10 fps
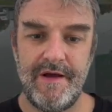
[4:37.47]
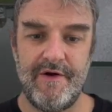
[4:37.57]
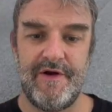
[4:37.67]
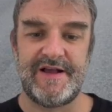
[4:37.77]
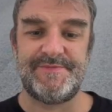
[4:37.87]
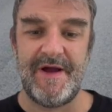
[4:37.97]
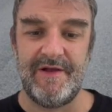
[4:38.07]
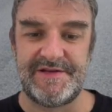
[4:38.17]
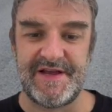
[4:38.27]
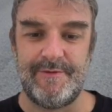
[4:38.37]
And our next
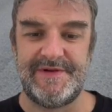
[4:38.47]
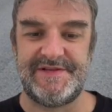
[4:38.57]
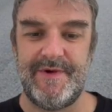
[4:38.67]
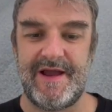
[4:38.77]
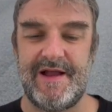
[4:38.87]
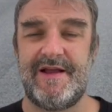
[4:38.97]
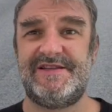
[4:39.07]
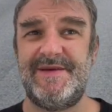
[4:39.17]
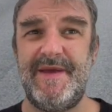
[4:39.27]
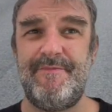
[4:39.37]
mileage sign, we see we got
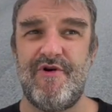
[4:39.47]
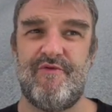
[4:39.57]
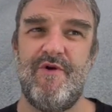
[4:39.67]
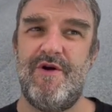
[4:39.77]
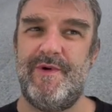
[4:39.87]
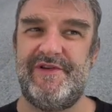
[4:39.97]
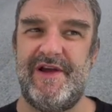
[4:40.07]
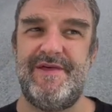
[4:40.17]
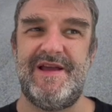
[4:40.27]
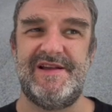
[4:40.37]
Kissimmee Park Road, which I
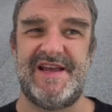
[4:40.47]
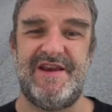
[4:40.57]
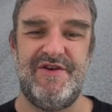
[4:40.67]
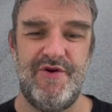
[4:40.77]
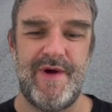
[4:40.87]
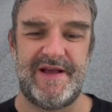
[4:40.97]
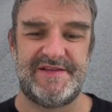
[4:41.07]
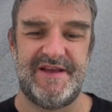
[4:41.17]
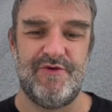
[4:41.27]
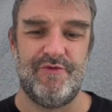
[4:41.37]
think is a new exit,